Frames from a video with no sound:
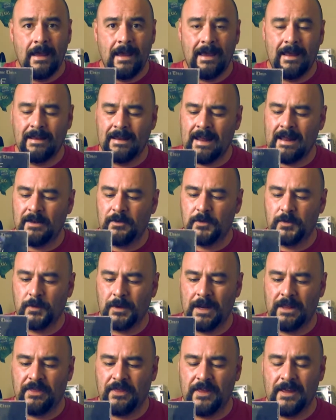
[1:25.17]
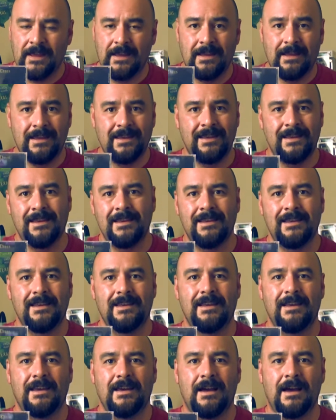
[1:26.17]
And that's what I think
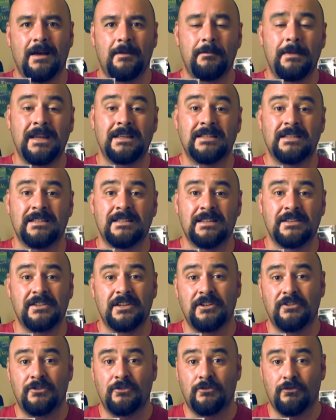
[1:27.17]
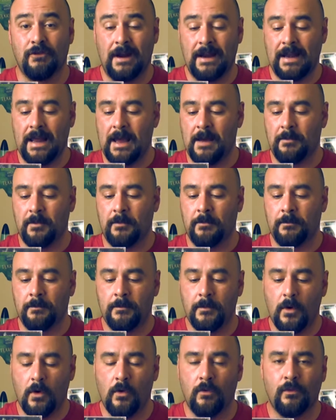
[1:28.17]
uh, makes it such a great
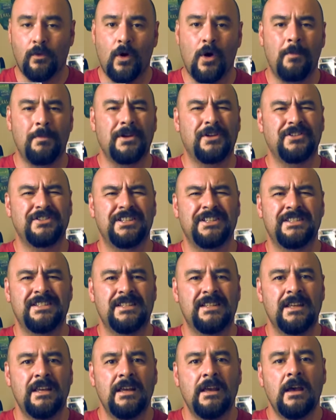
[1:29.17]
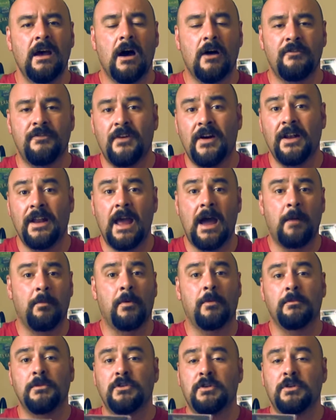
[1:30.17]
album overall because it's a fun album.